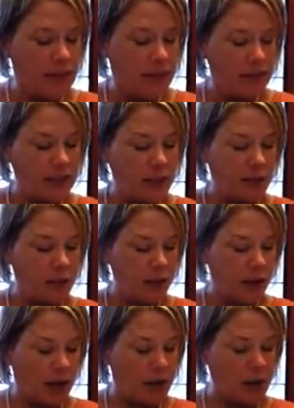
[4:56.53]
This also
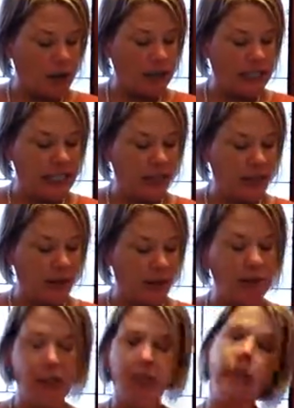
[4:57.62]
helps with
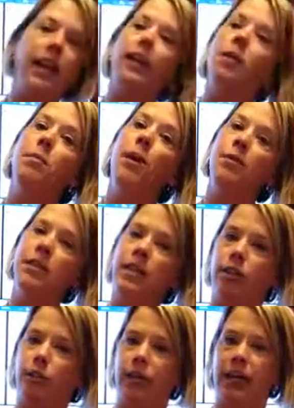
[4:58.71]
decomposing and composing
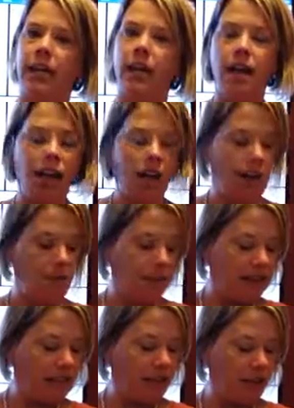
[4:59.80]
3
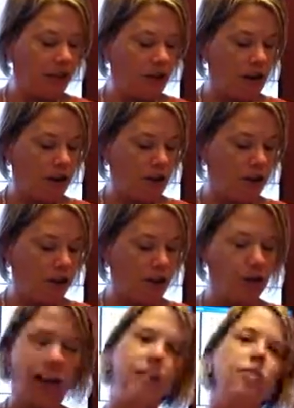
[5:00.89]
later on in
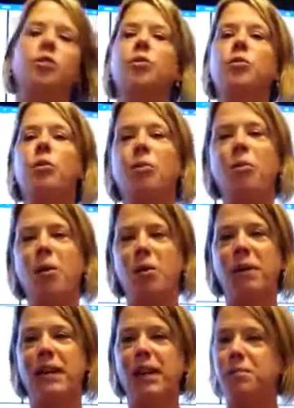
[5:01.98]
as you work
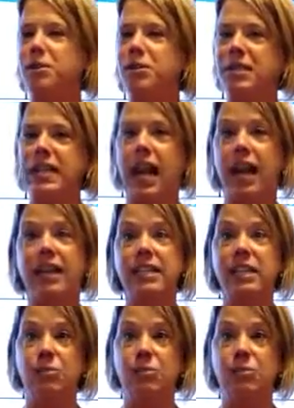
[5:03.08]
with numbers and adding and